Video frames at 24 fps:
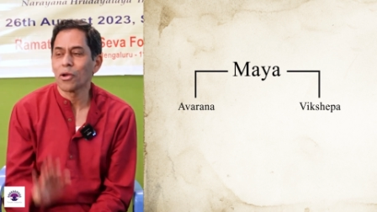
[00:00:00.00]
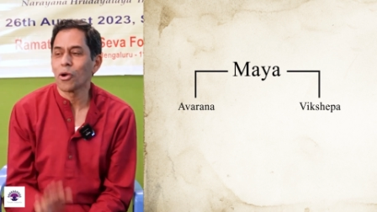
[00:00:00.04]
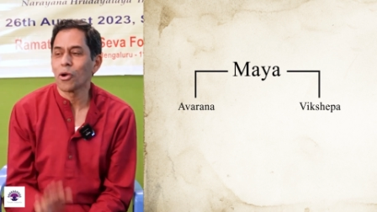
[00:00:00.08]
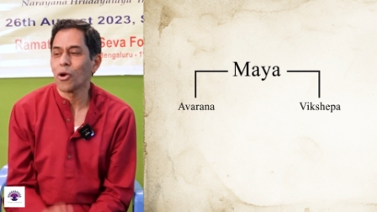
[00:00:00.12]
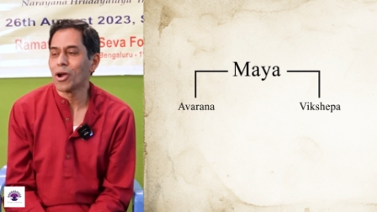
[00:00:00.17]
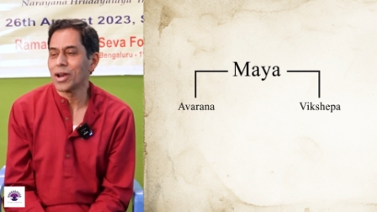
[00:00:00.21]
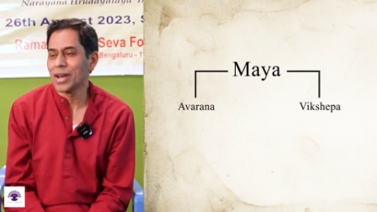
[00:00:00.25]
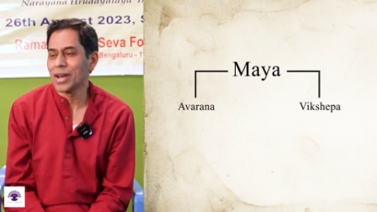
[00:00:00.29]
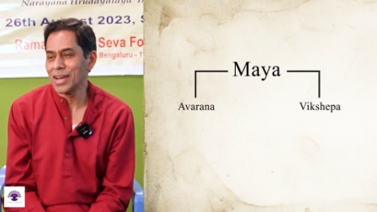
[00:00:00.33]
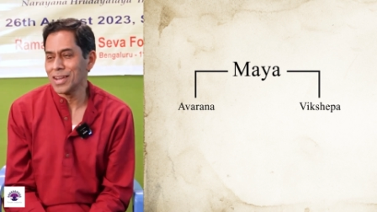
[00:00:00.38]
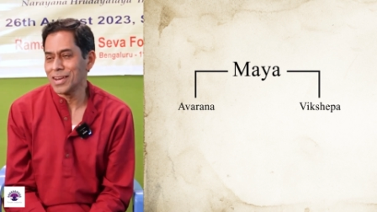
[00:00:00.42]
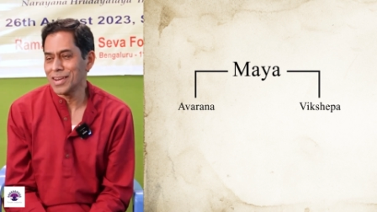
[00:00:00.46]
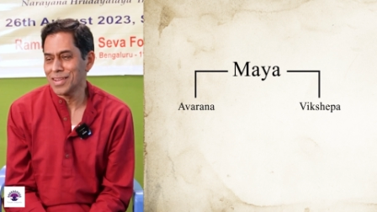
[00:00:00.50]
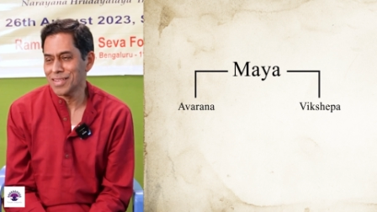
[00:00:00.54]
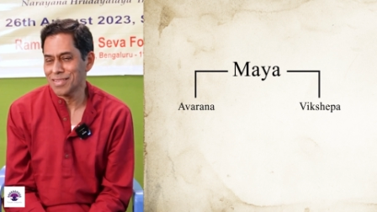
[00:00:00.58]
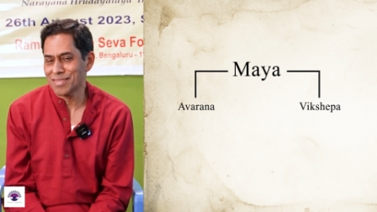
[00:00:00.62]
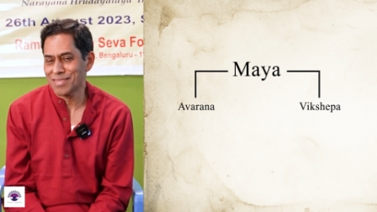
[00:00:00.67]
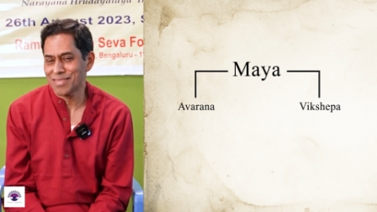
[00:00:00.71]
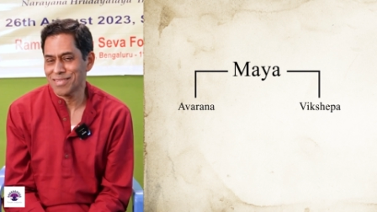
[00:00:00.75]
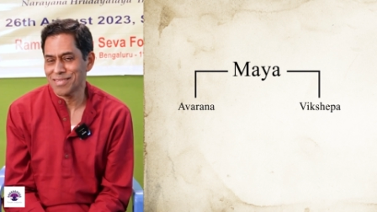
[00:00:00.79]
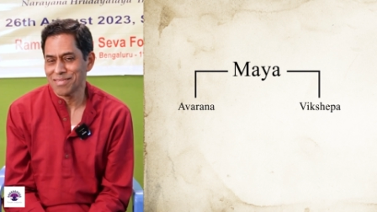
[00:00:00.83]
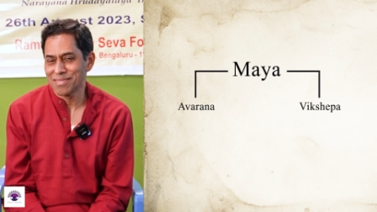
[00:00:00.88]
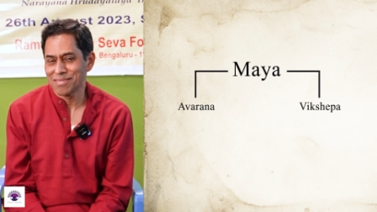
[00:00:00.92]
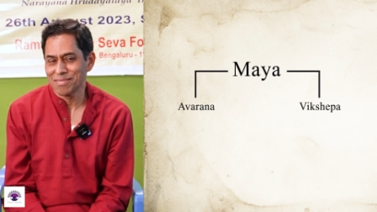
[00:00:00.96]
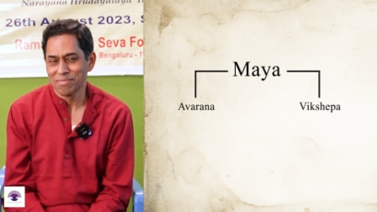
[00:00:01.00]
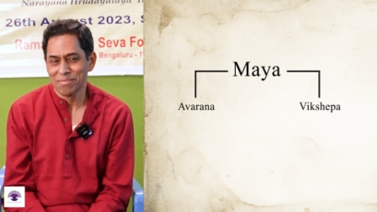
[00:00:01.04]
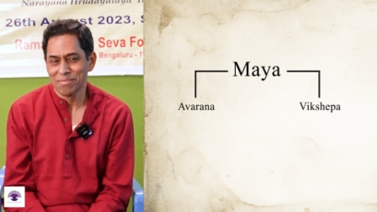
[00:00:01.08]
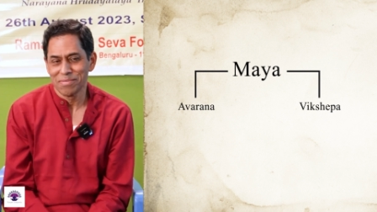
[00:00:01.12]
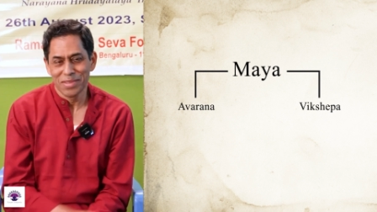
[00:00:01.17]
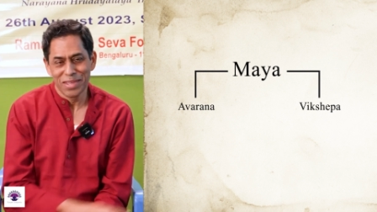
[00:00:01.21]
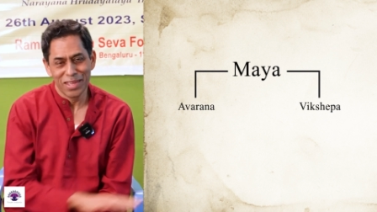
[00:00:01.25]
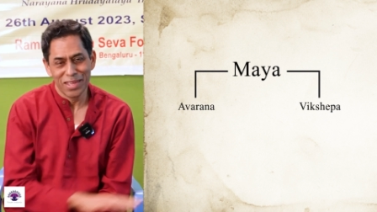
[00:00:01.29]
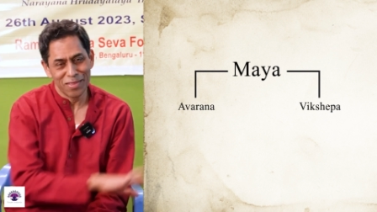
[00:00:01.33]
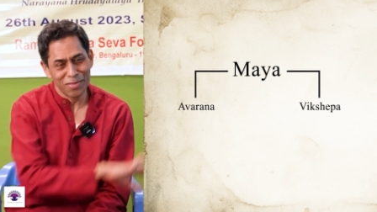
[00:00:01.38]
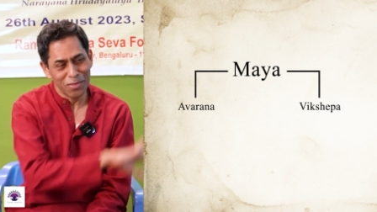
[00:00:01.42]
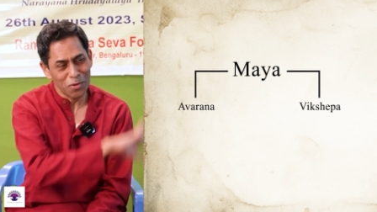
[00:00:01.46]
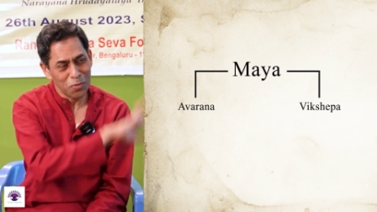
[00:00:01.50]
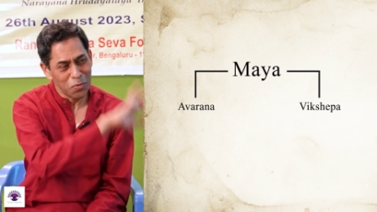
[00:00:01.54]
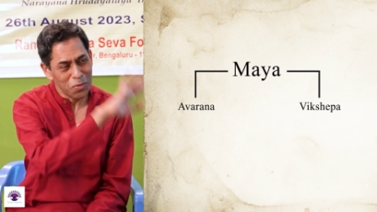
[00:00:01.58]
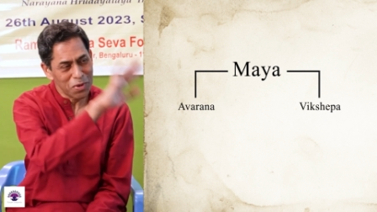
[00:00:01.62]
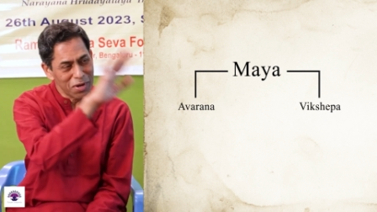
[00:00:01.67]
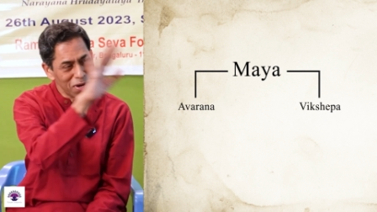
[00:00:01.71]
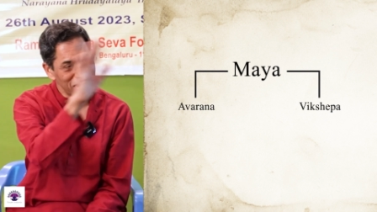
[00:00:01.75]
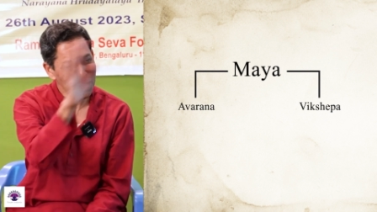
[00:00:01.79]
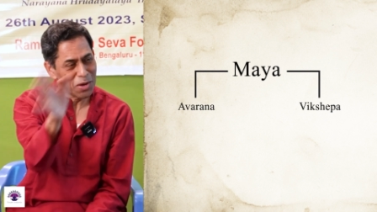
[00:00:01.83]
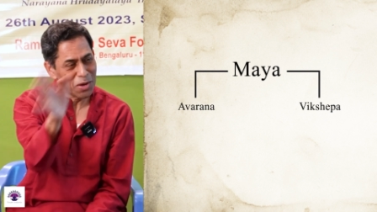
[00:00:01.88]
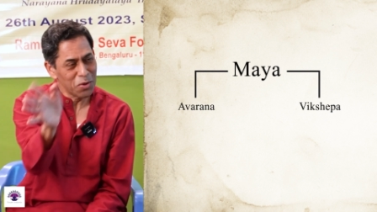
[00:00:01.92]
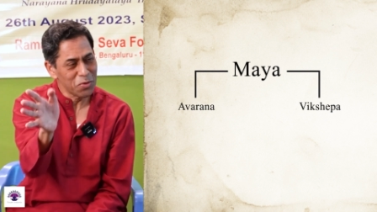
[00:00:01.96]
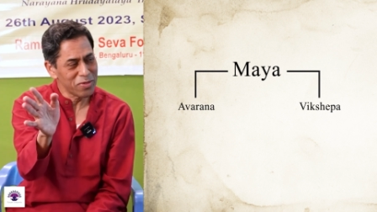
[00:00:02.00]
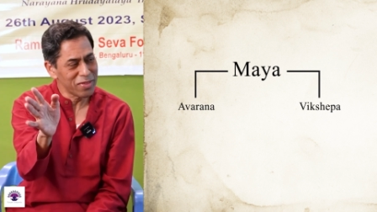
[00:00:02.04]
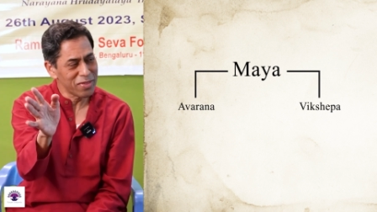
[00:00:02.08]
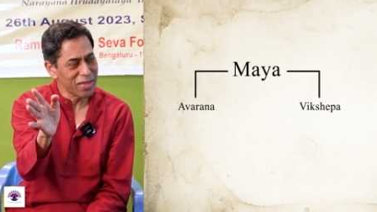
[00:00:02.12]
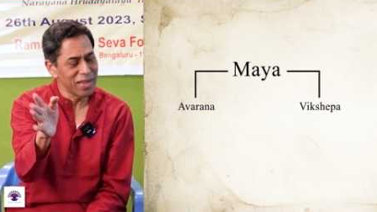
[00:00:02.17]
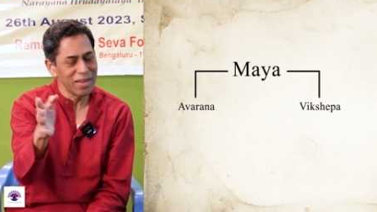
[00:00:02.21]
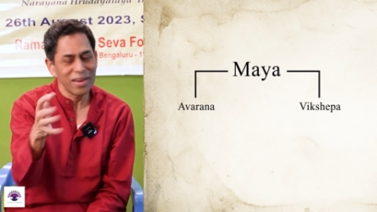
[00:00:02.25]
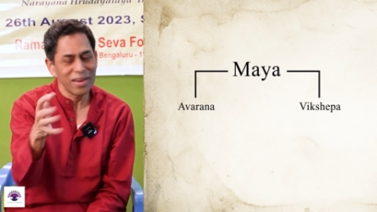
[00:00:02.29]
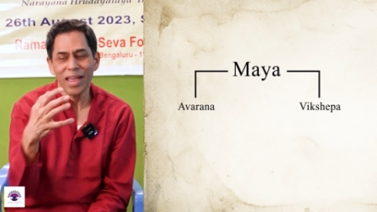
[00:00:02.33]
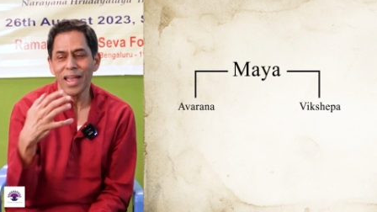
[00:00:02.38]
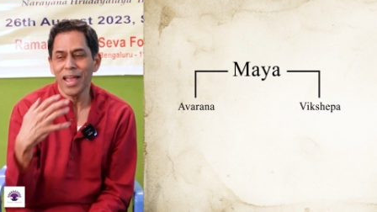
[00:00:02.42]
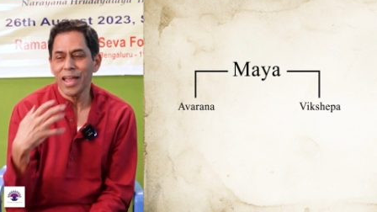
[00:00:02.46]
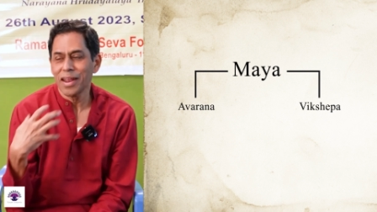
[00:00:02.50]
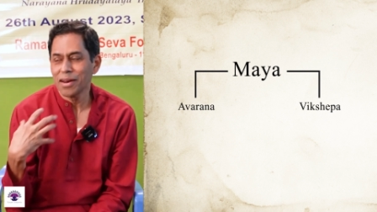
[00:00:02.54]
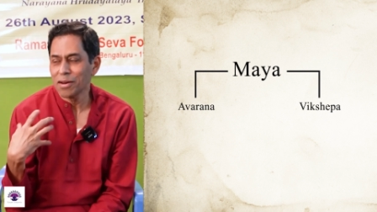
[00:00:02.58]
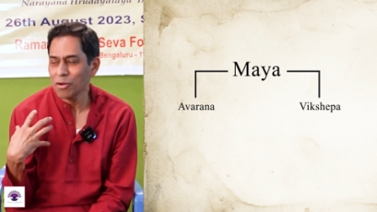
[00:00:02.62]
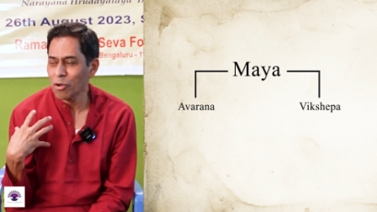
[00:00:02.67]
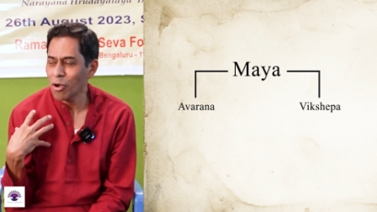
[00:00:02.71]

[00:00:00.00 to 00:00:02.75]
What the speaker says: godliness in the world outside and